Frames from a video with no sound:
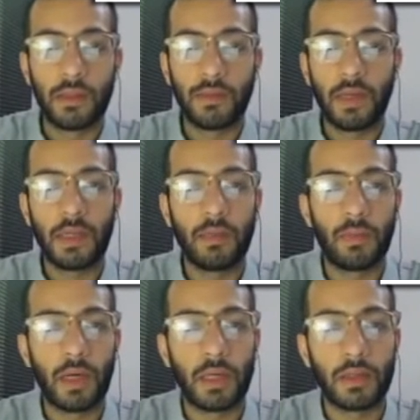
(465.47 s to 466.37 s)

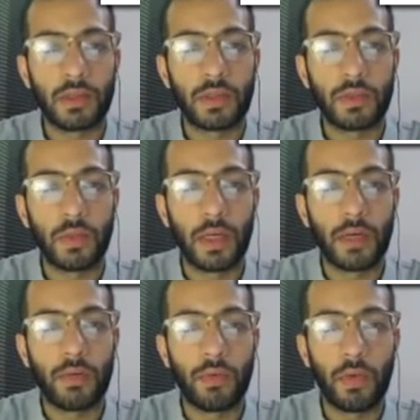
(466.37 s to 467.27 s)
divided by the
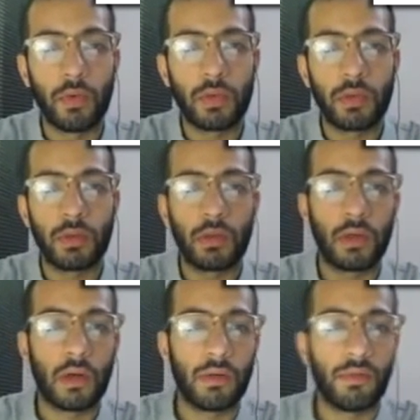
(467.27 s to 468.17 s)
square root
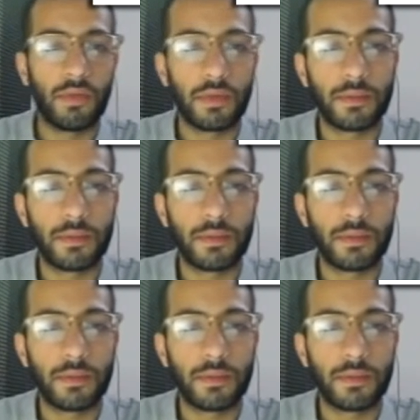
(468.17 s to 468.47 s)
of